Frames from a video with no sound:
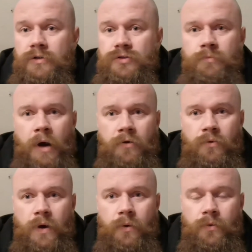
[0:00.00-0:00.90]

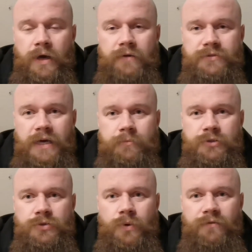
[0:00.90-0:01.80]
Tomorrow I won't have time
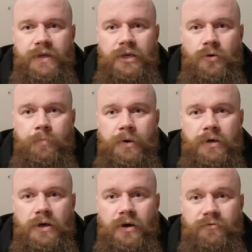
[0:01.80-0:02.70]
to do a video,
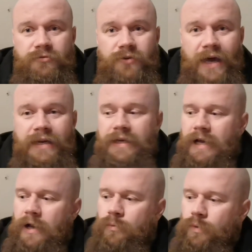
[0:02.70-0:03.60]
but on
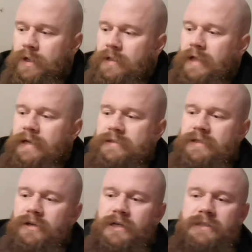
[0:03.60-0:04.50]
Friday I will, and
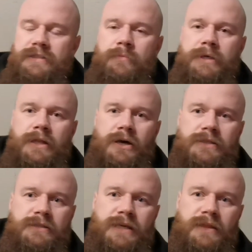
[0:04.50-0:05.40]
it's another
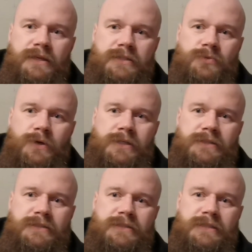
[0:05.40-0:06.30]
Samichlaus, and this one
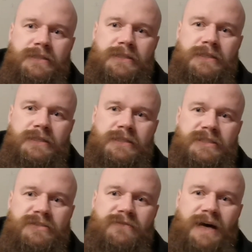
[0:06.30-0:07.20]
it's a
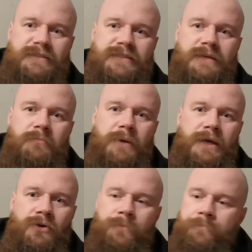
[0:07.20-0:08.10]

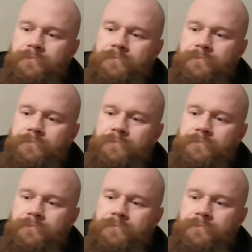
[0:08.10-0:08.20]
Schwarzenbier.